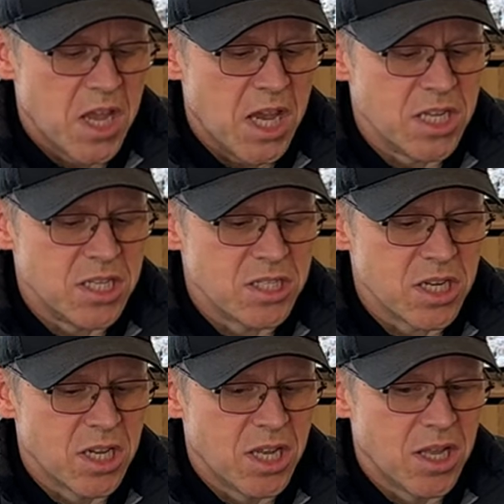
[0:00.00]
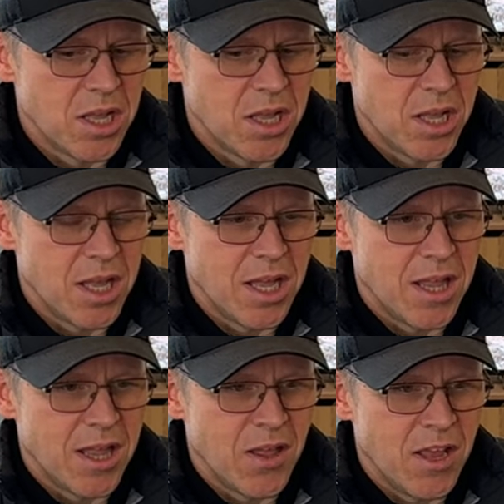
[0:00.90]
And
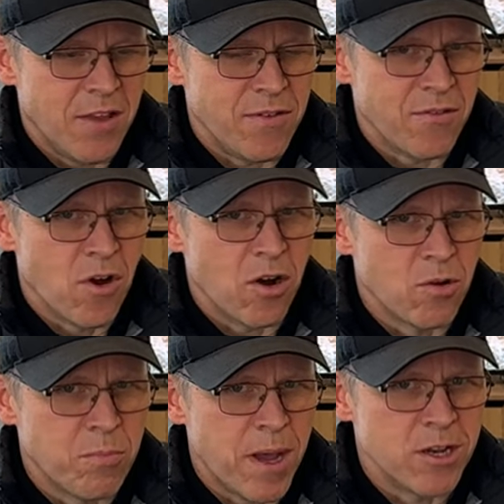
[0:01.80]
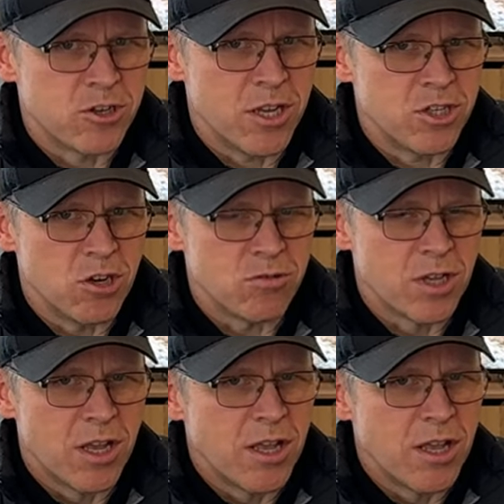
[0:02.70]
if you've got a good pair of training shoes,